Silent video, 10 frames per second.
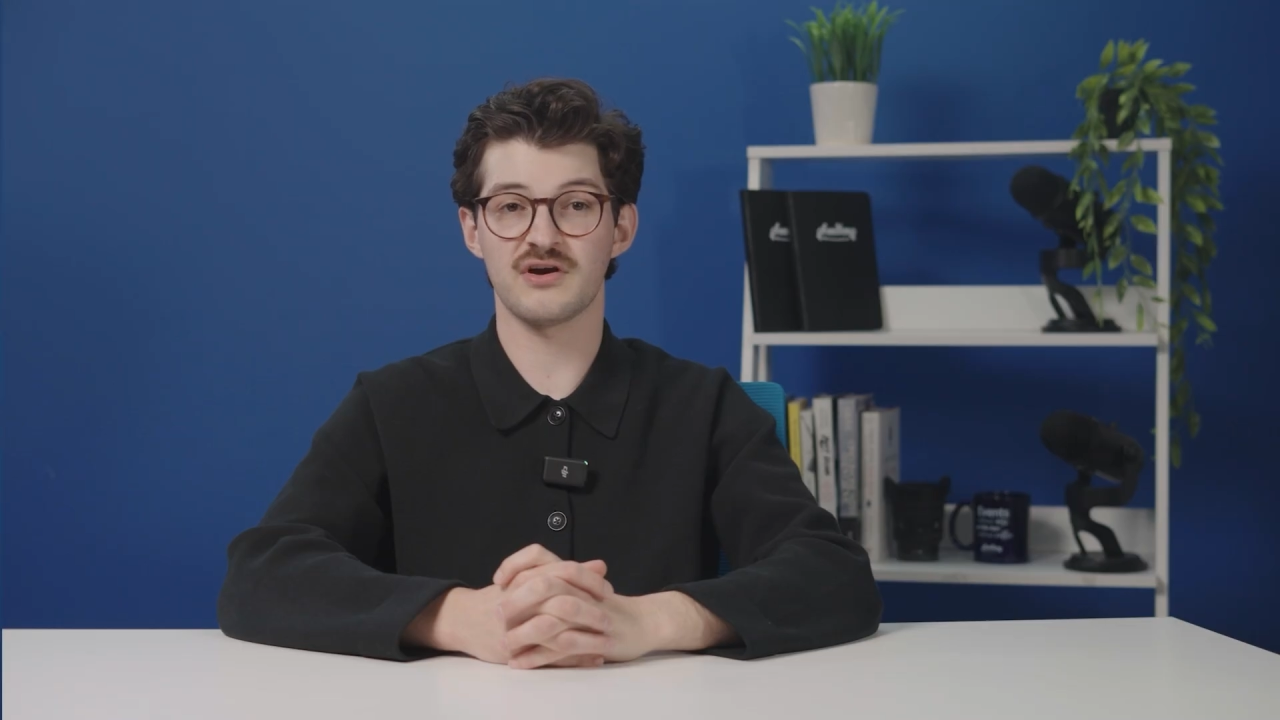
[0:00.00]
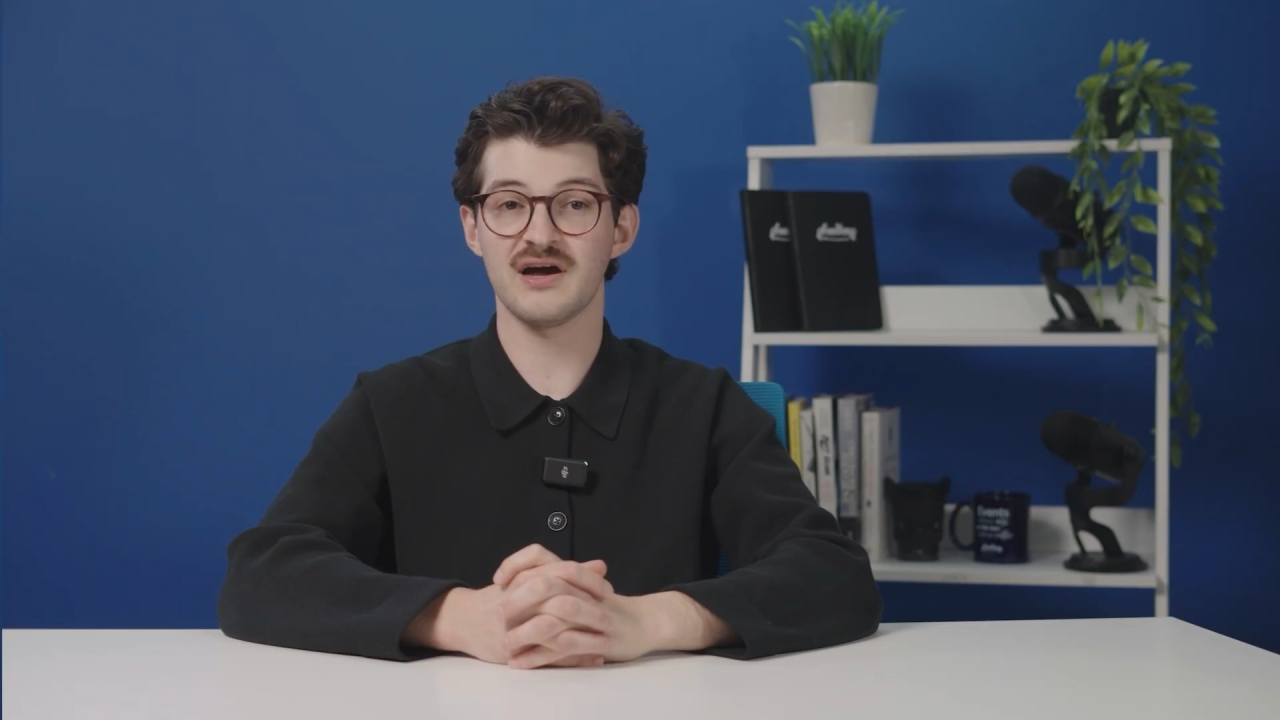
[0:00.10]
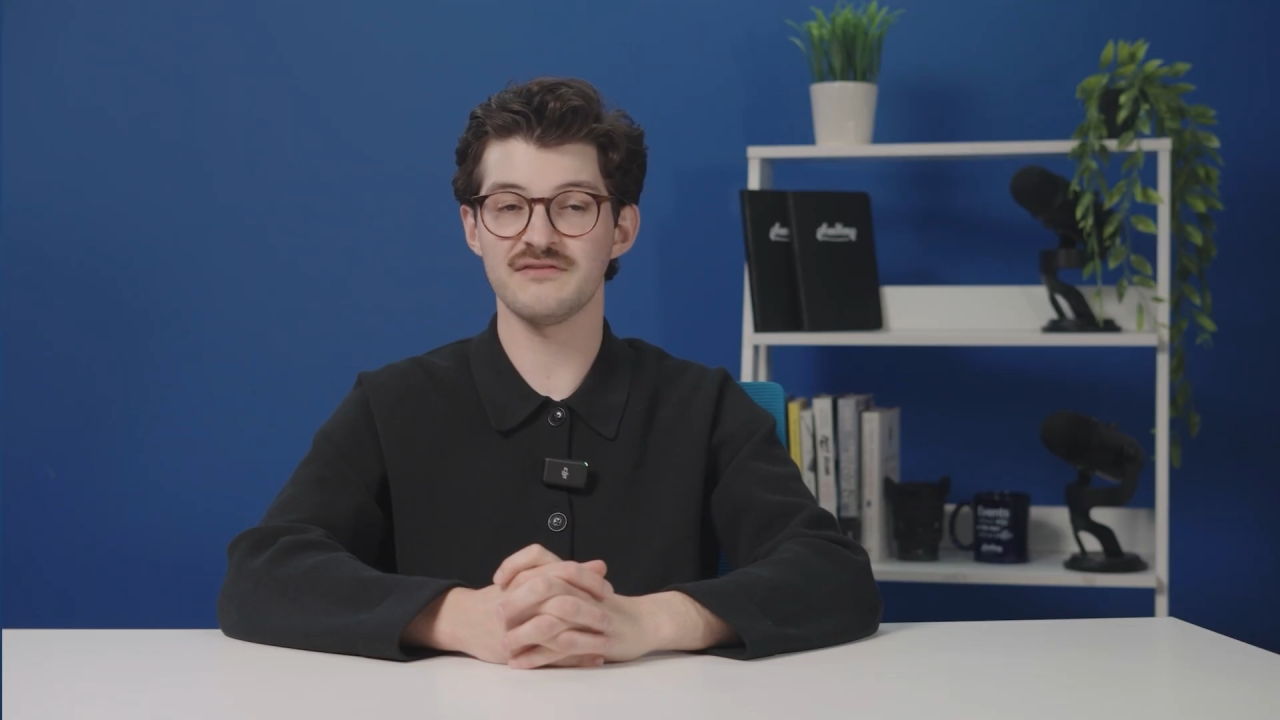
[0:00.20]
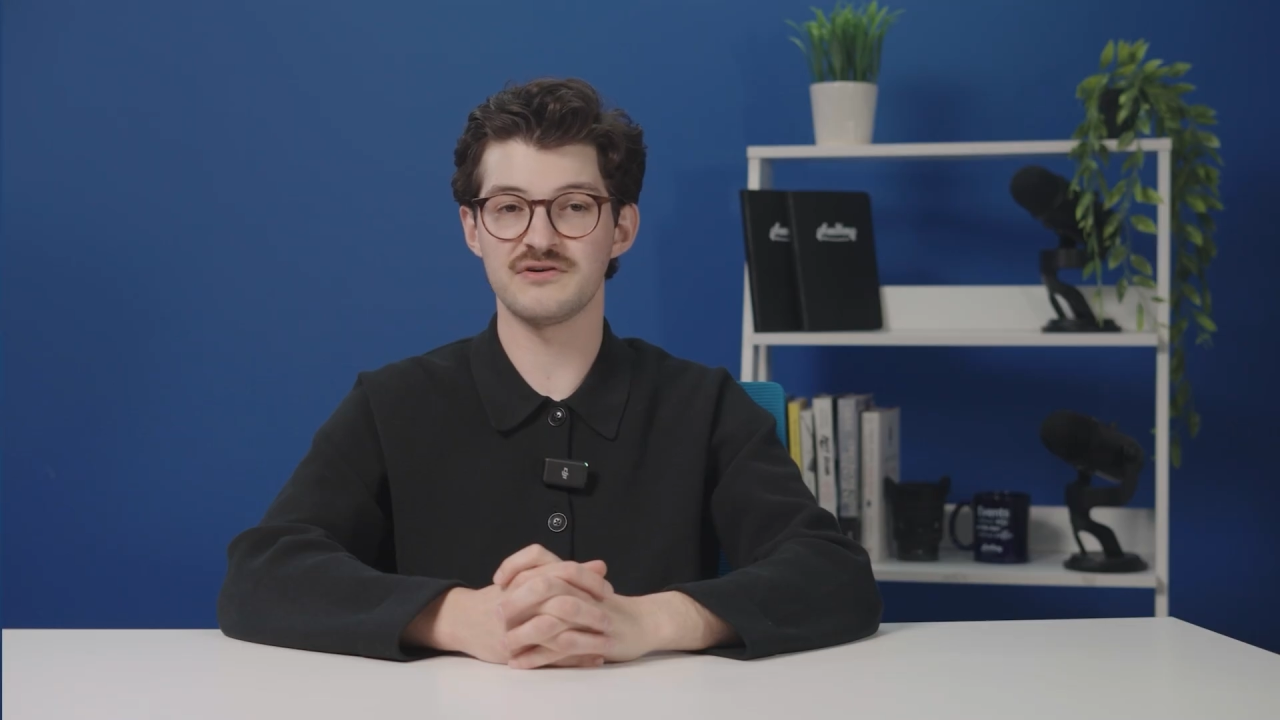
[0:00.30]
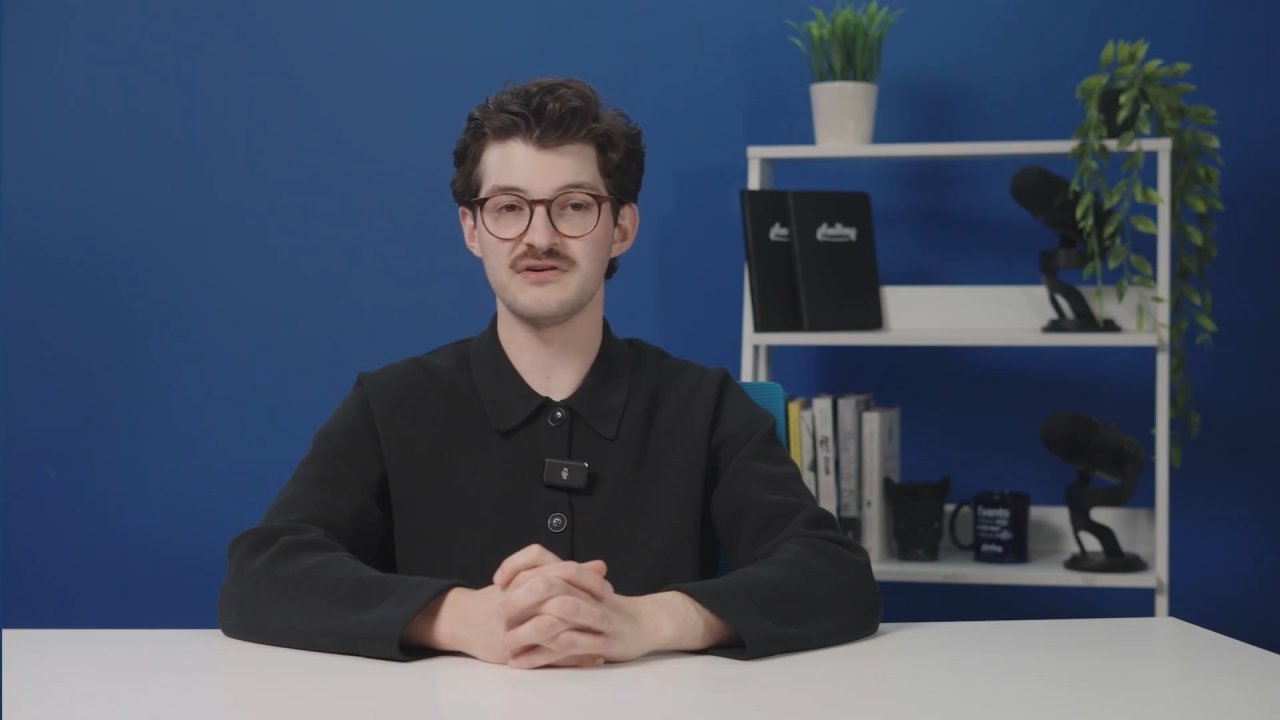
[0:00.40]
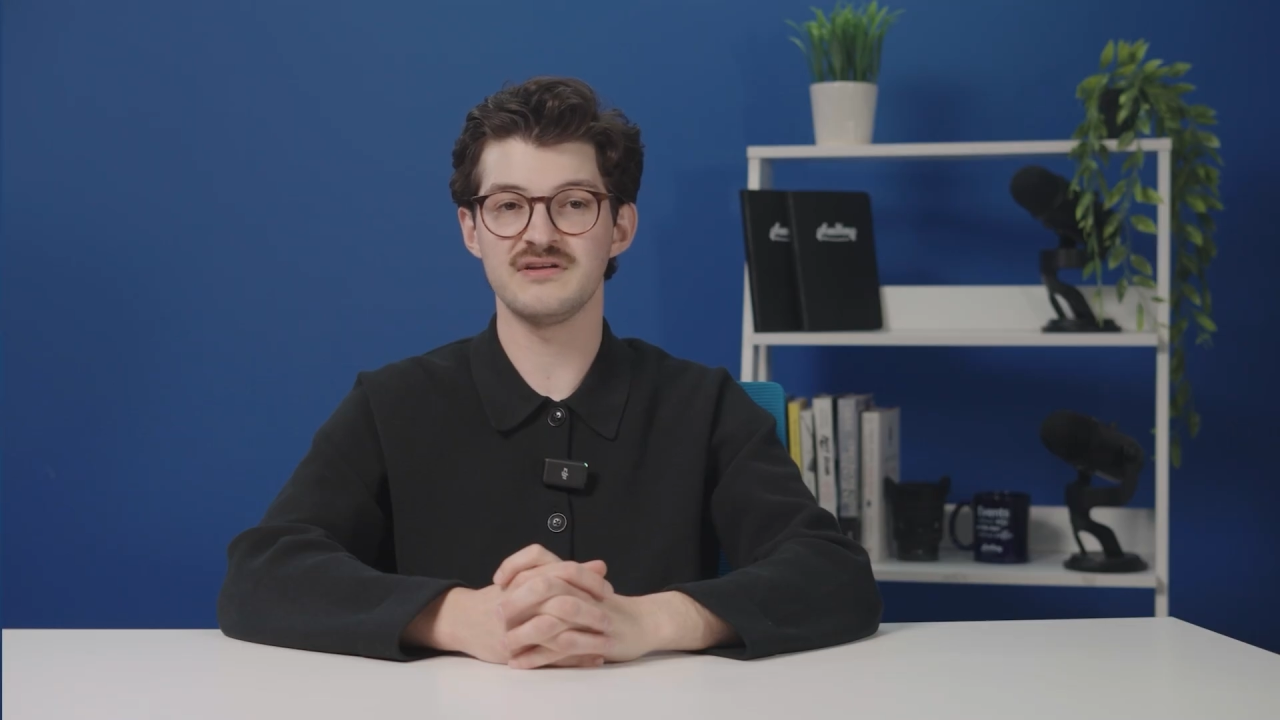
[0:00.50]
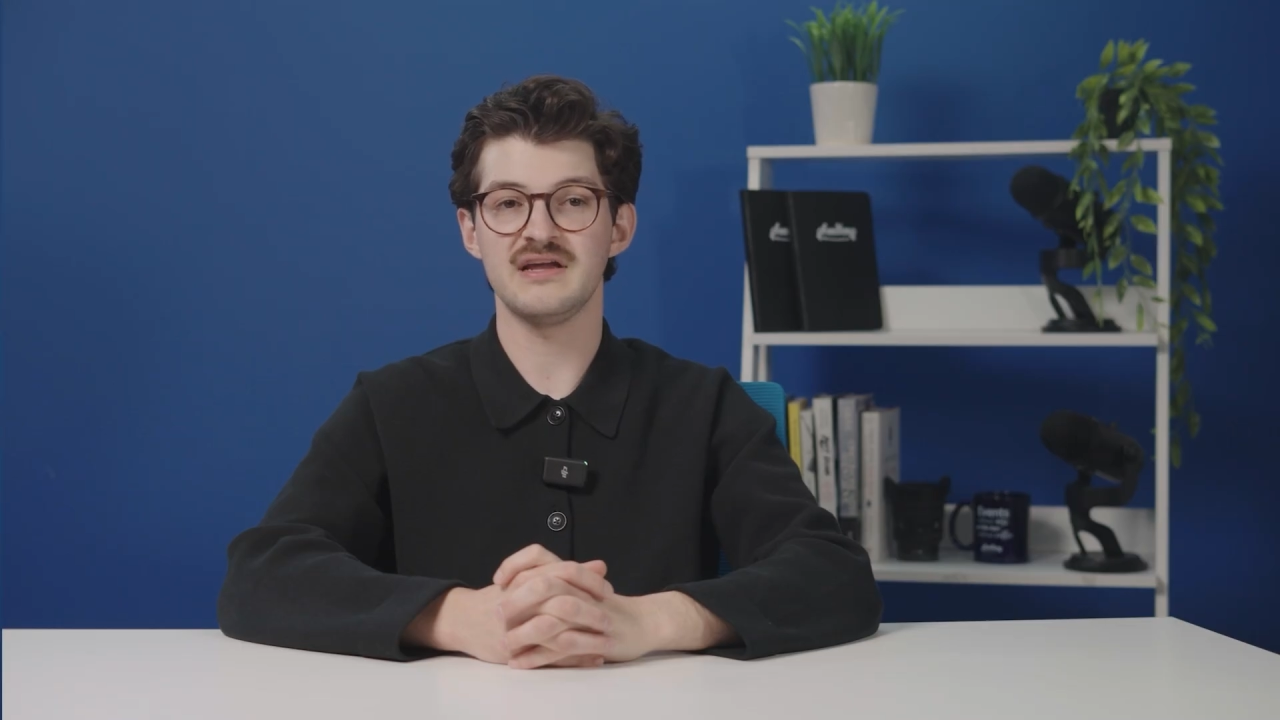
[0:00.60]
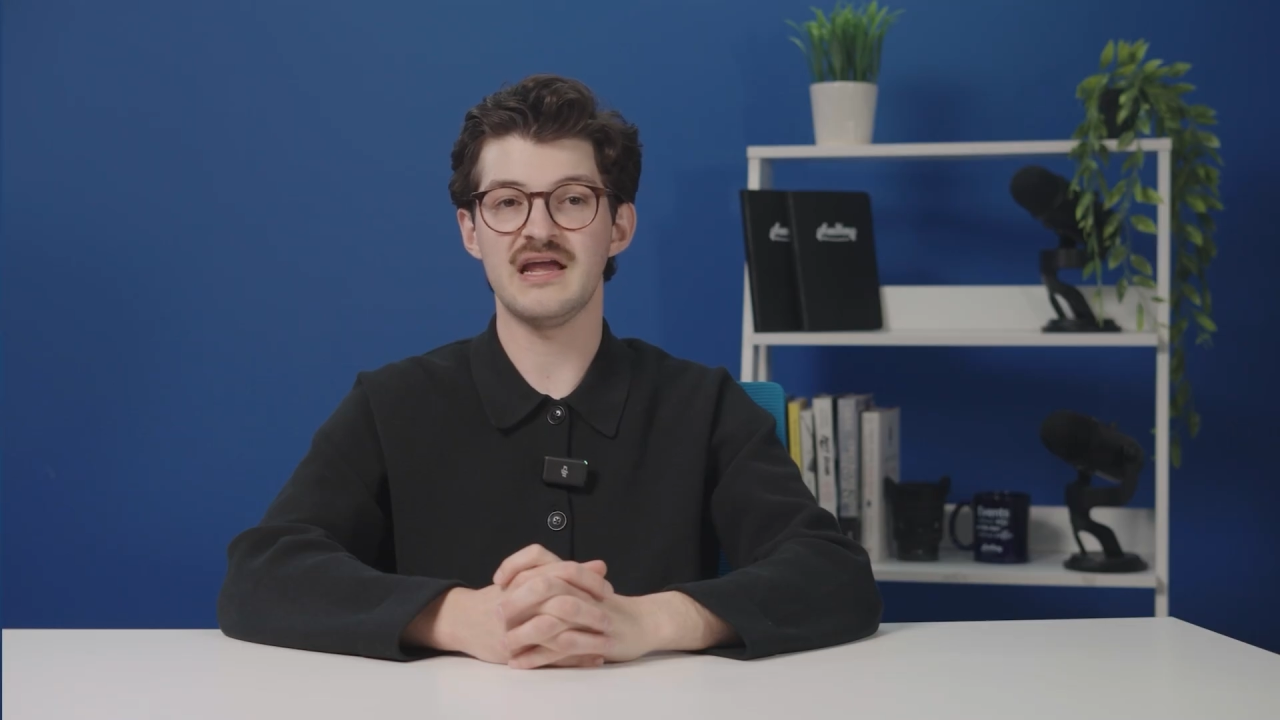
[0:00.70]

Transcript: covered